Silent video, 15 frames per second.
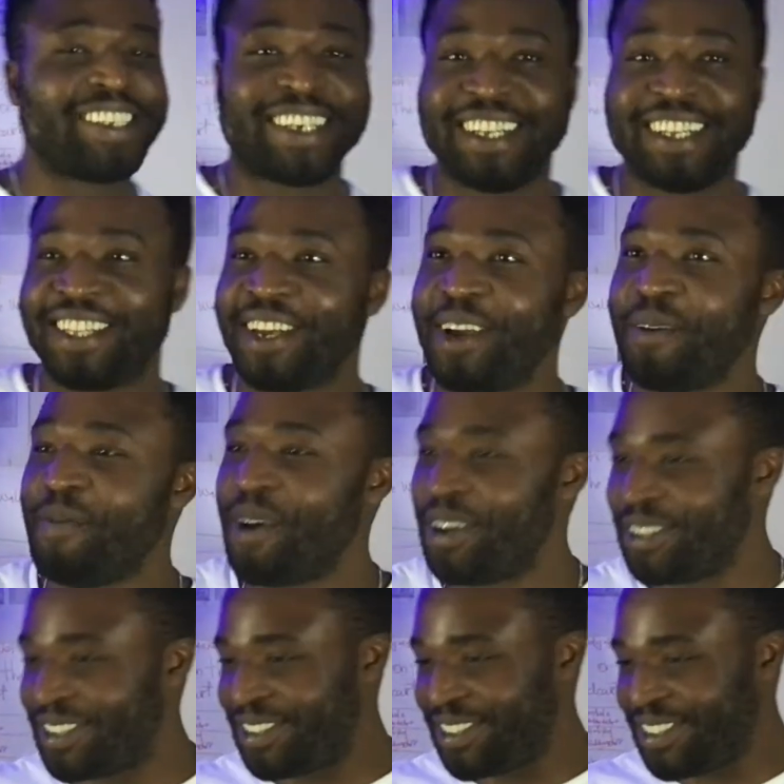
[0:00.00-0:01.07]
I can tell you
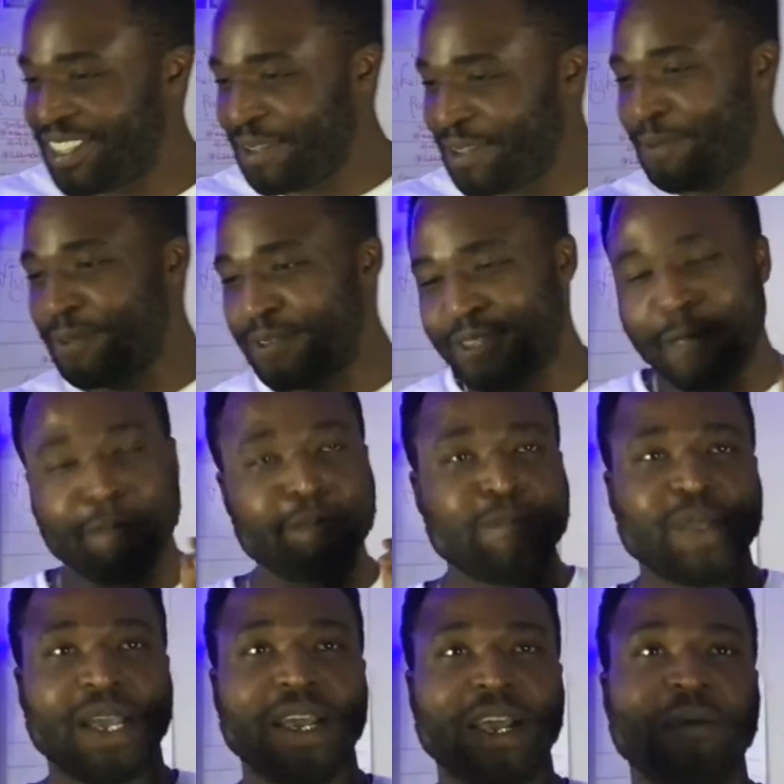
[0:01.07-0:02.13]
about streams,
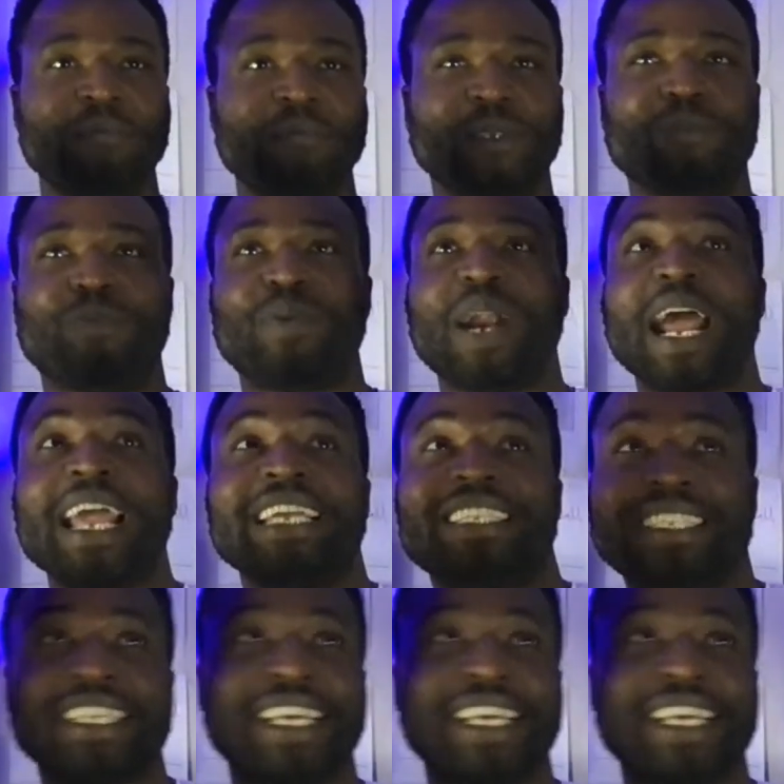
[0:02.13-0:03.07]
sprites.